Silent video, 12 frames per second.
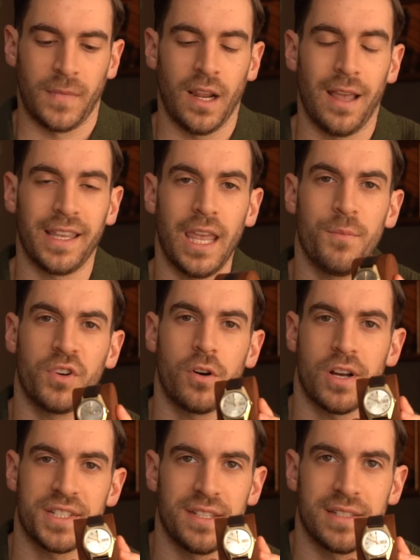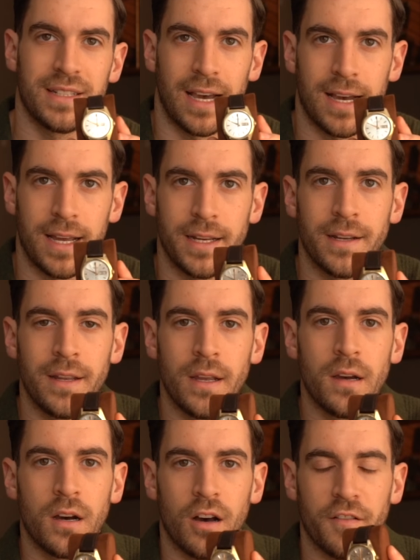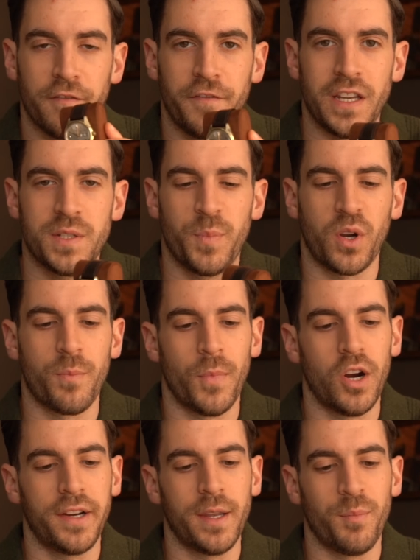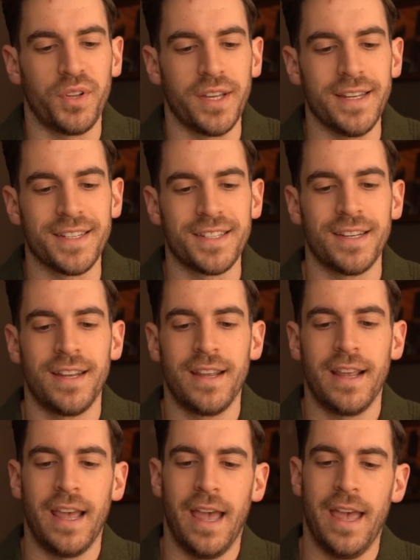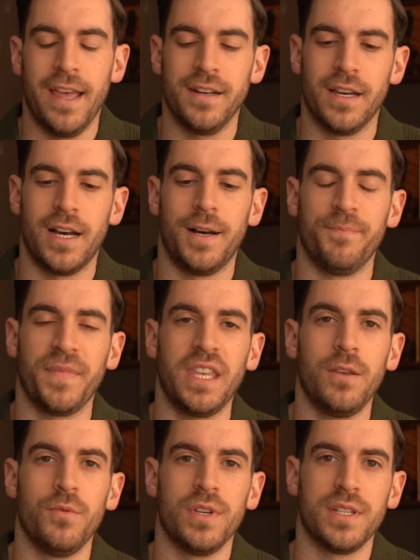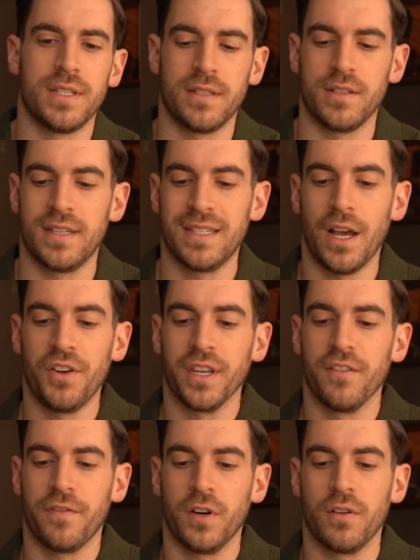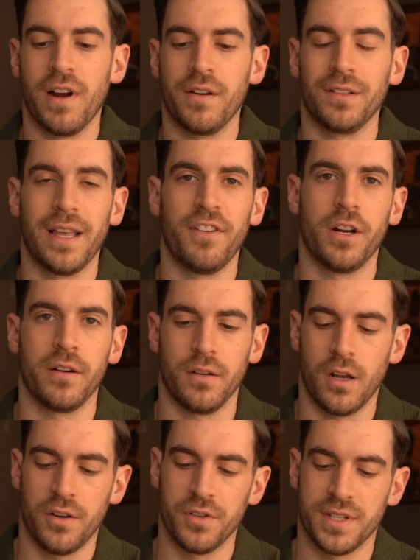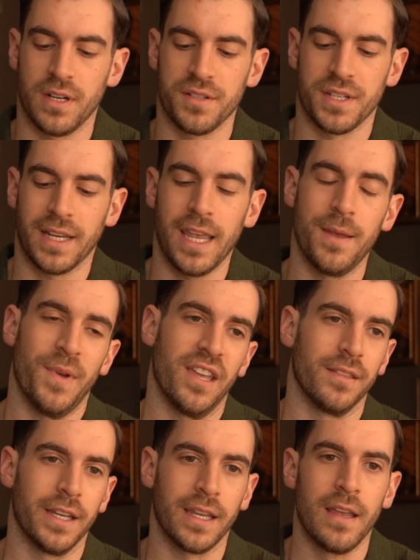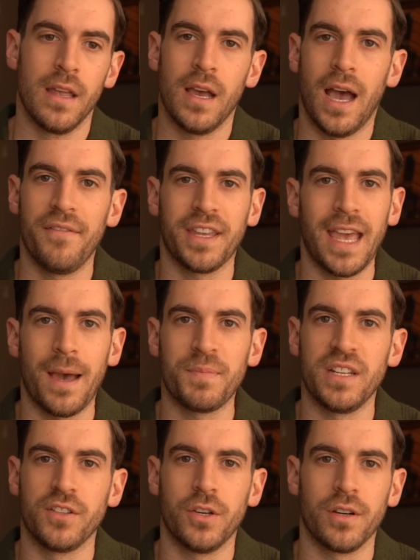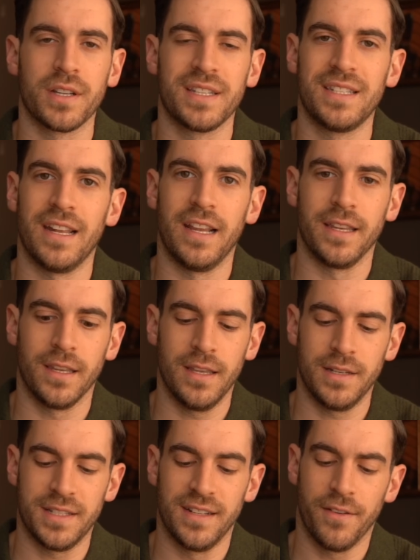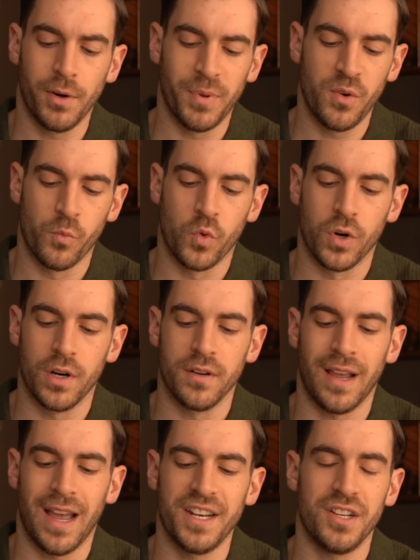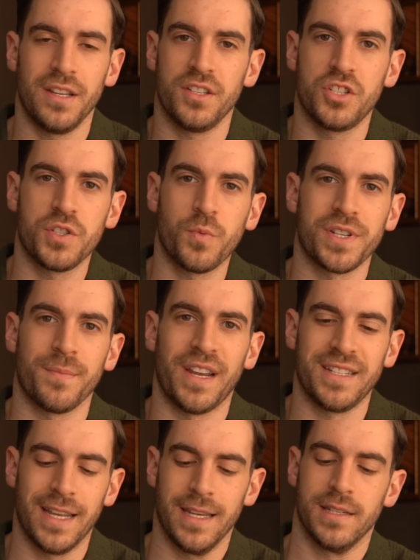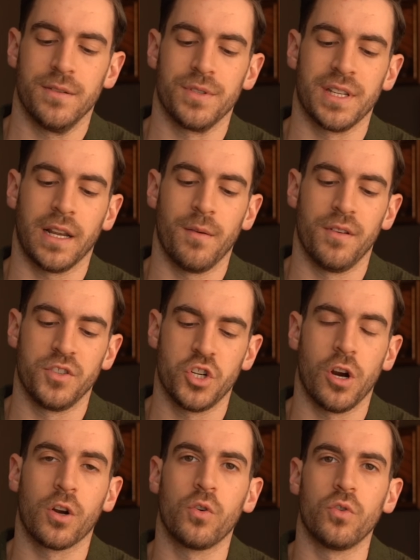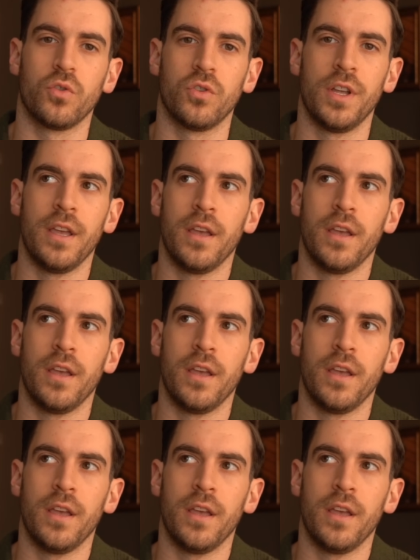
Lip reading: I came across this guy on Facebook Marketplace, and he was selling it for around $1,100, and I was like, hey man, like, I have a Captain Cook sitting. It's never been worn. It just wasn't my taste. It was like a charcoal